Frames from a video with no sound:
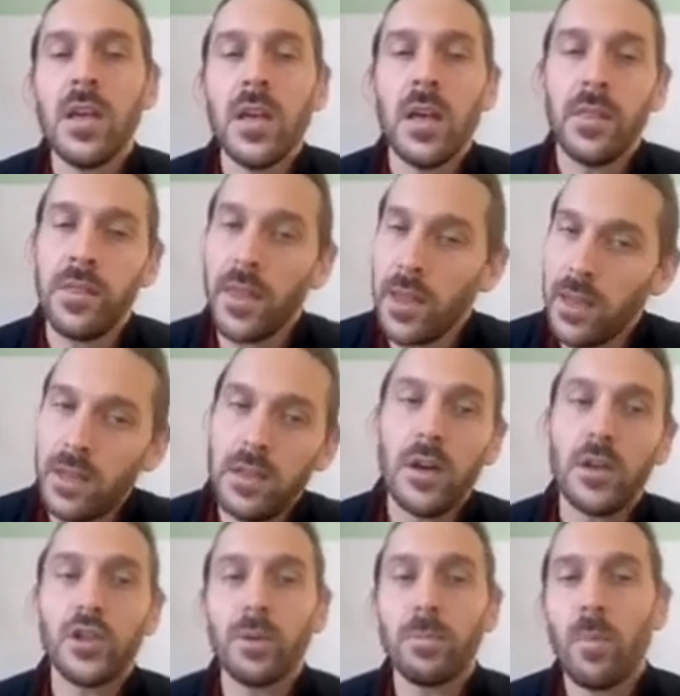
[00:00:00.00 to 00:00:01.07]
And they
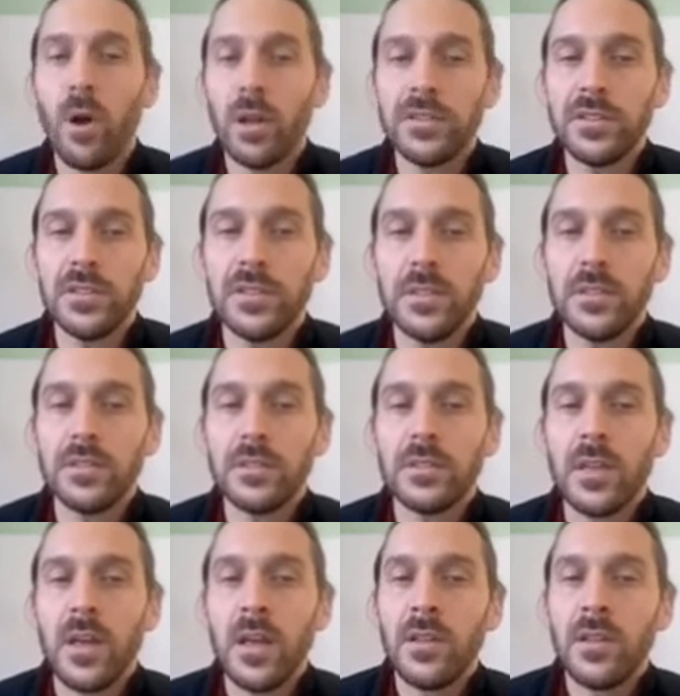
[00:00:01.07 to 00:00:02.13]
adopt policies
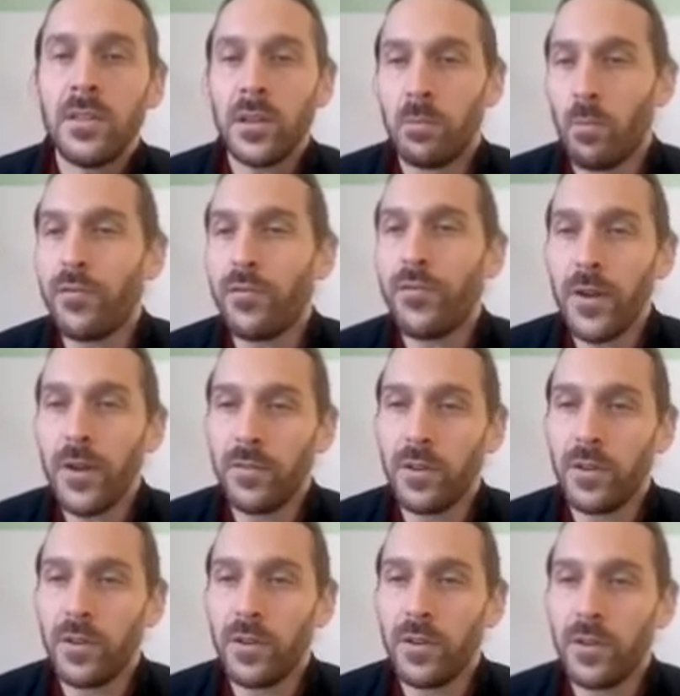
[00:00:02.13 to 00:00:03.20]
that are more
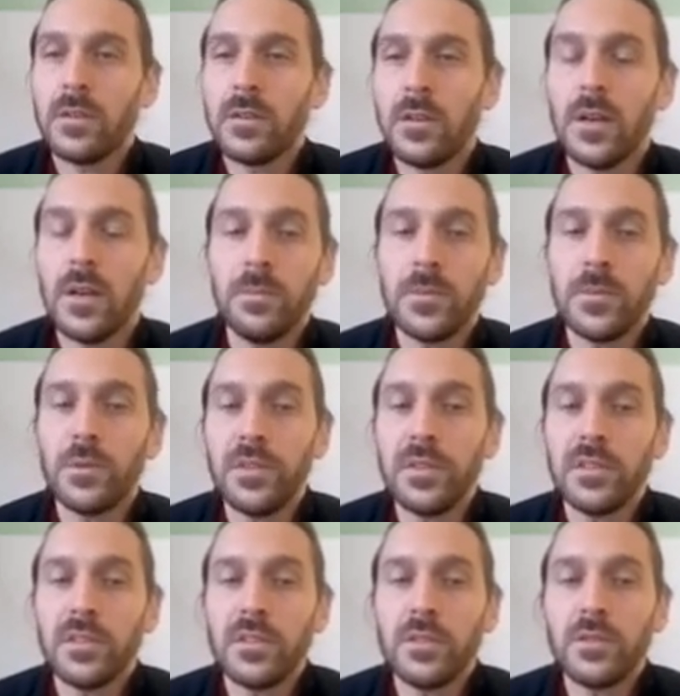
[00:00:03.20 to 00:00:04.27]
favorable to
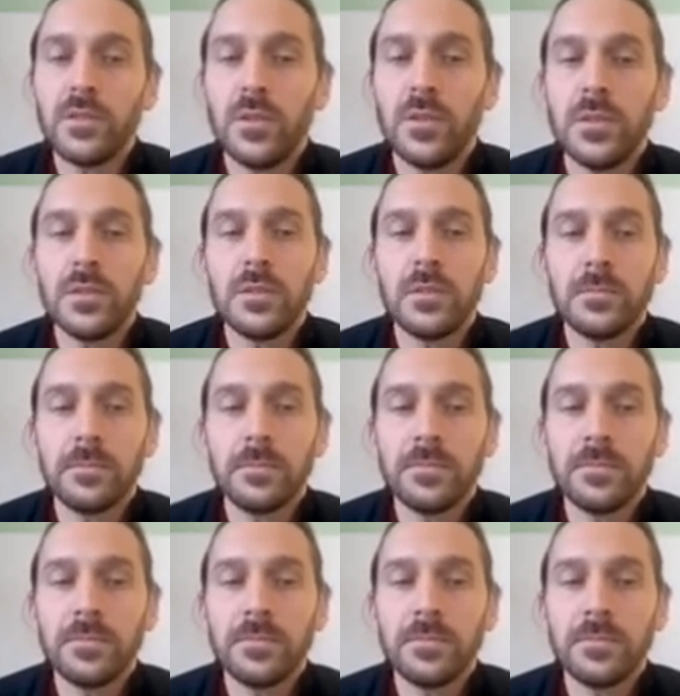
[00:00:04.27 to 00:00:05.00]
these industries.